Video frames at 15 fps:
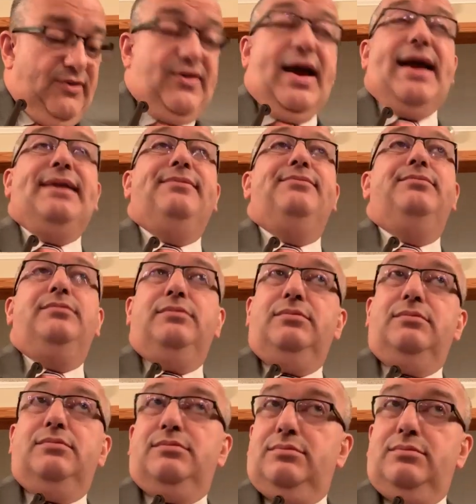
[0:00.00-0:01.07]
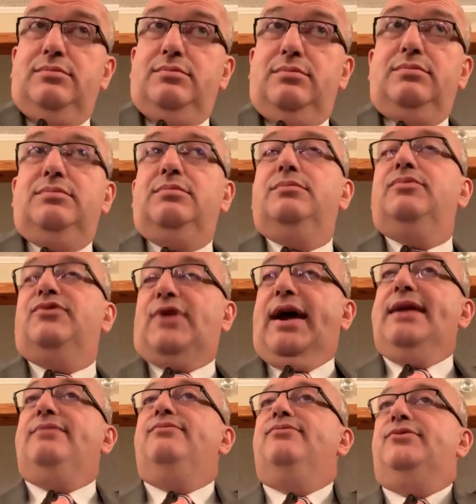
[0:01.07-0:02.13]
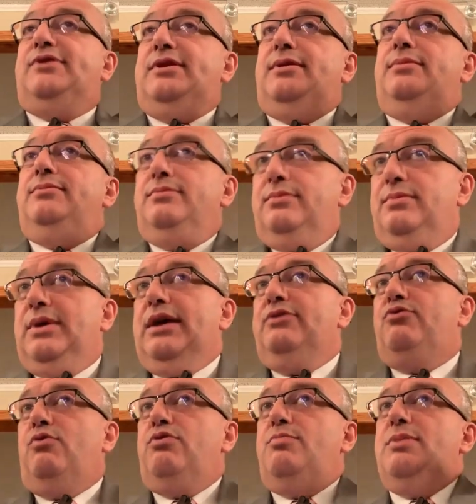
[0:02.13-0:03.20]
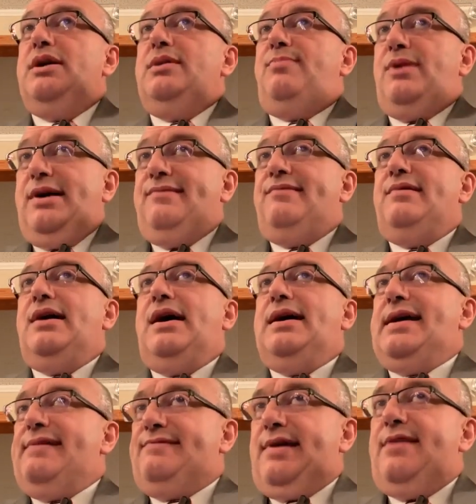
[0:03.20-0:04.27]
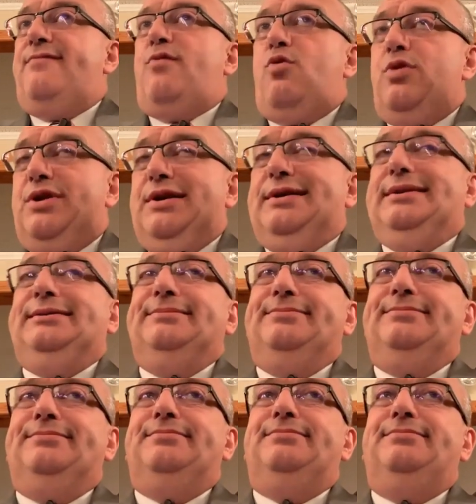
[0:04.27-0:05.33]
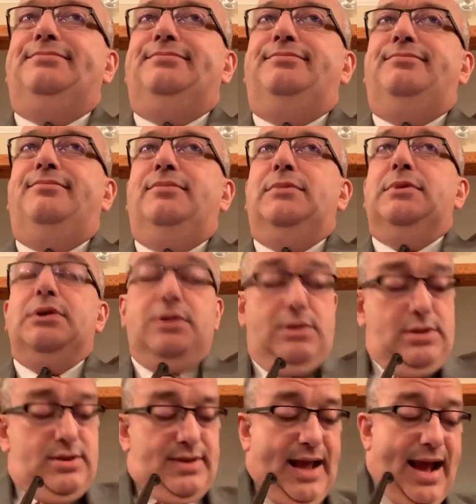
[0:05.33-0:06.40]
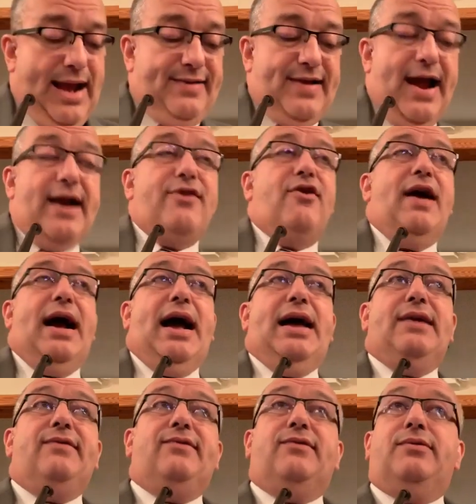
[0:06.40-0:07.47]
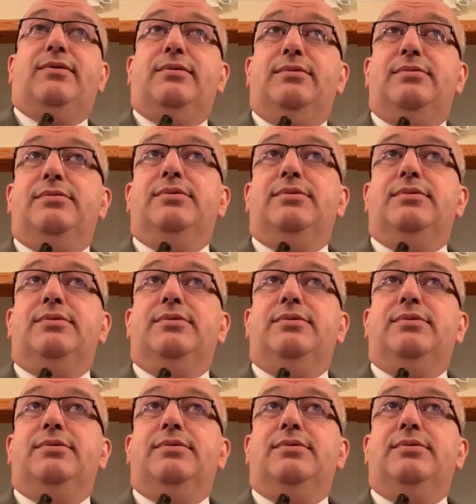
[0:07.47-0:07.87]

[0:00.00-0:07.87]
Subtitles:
Satan's wanting to be in the place of God, Isaiah 14. The Antichrist